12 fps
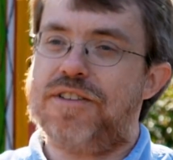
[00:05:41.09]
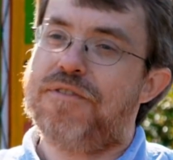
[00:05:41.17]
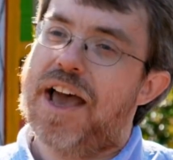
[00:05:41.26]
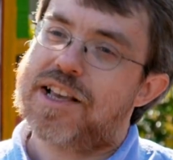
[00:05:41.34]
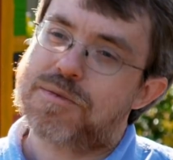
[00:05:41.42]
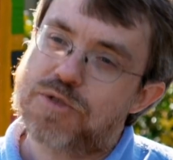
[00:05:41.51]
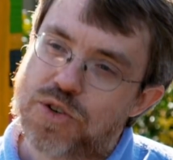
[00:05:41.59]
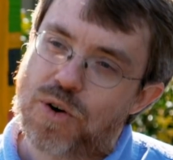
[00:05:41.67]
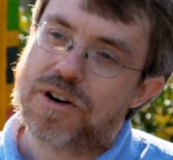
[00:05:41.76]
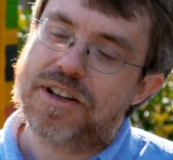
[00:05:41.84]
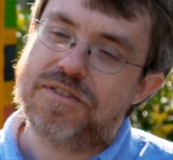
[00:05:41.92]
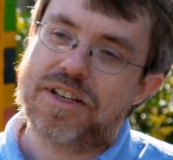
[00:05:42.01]
The vast
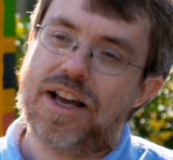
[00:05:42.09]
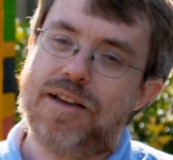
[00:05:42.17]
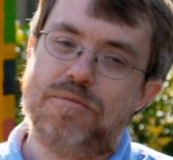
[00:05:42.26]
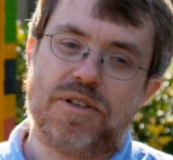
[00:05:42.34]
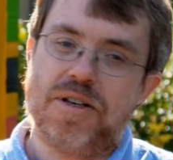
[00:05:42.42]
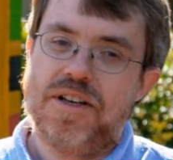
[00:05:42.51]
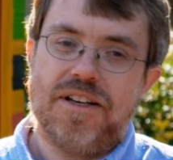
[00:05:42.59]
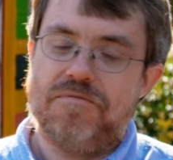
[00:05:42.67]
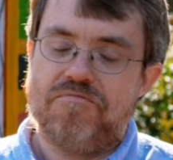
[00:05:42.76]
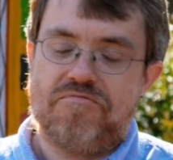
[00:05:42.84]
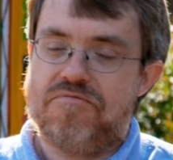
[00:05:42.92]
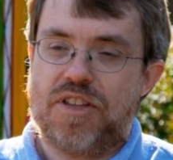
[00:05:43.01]
majority of times,
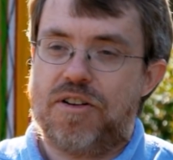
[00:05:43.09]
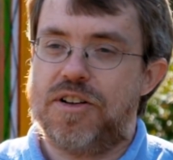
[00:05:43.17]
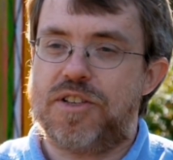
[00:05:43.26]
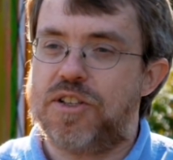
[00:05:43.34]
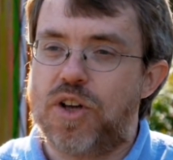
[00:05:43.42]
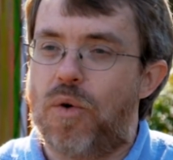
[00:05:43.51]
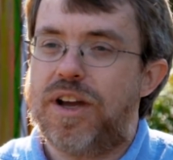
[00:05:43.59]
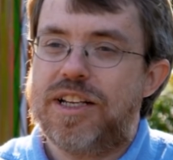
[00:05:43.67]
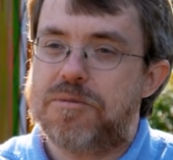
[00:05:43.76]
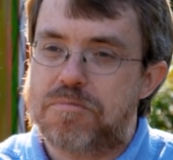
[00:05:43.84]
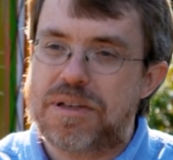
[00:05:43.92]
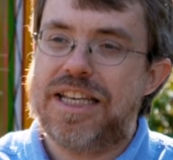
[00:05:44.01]
there isn't
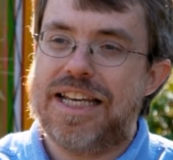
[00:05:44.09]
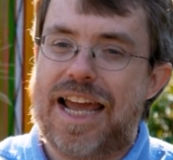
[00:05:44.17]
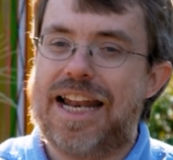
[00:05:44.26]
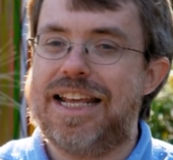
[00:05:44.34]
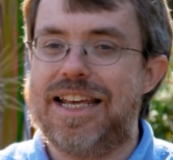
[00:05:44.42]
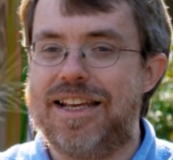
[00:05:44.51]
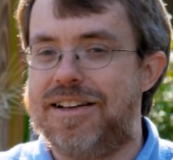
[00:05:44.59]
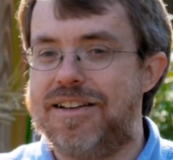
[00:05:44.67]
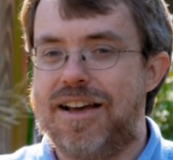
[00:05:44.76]
going to be any